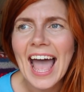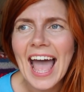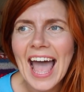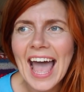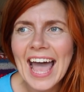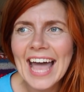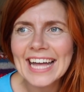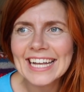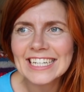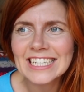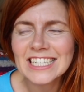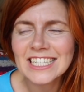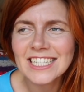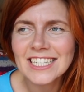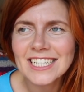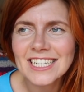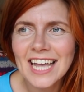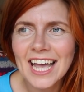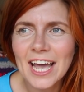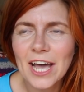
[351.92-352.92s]

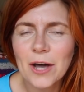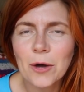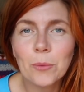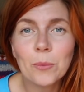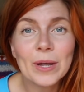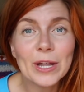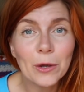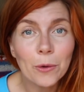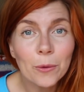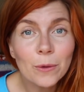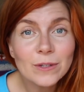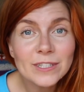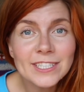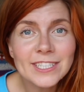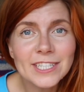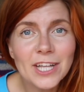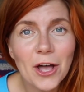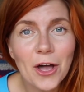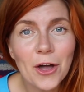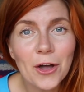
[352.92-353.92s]
And we
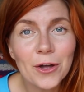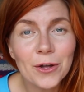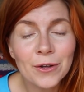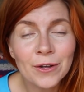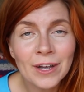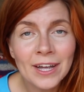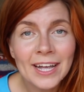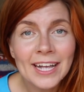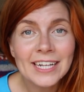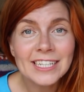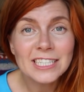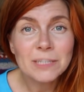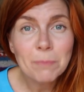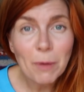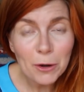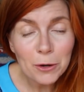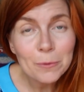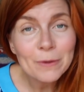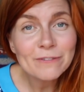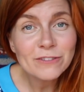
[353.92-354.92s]
also
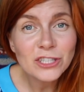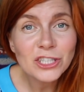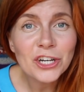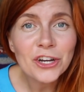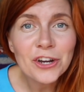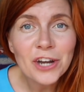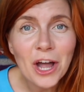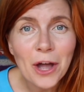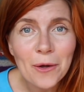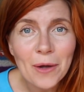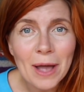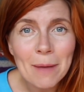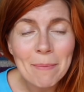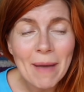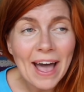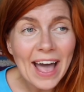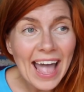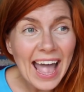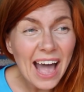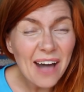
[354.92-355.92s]
spoke with Juno
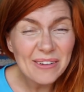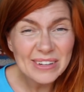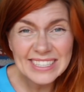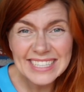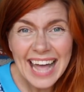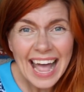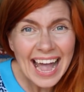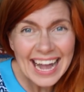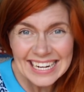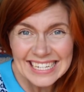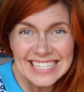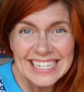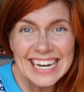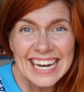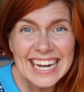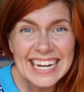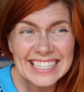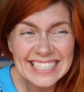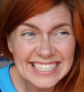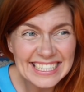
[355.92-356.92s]
about how it's
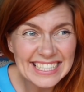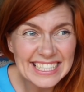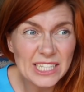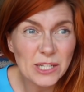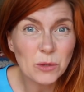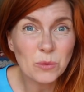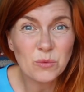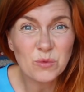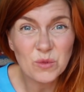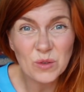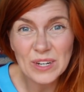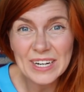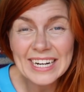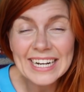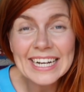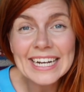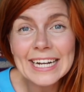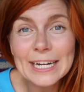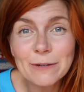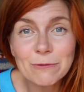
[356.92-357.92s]
actually still
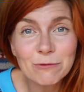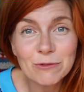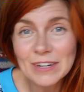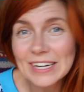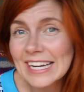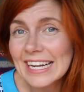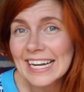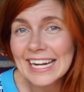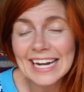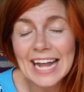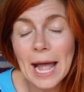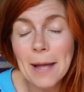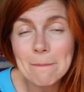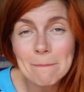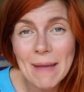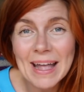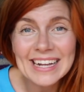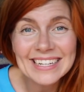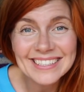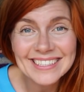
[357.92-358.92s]
really, really
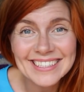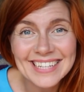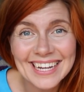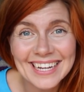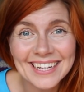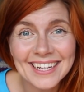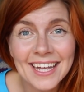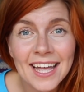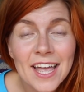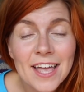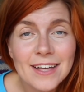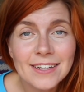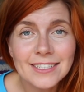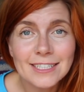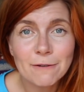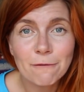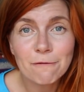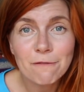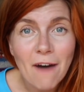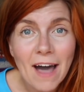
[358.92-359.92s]
amazing
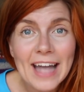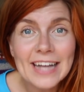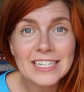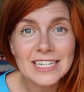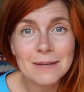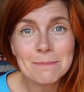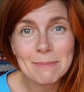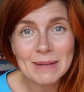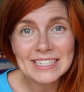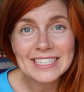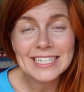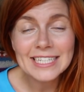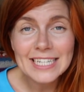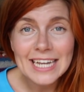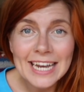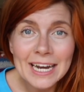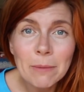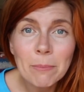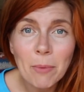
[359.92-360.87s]
to find a message in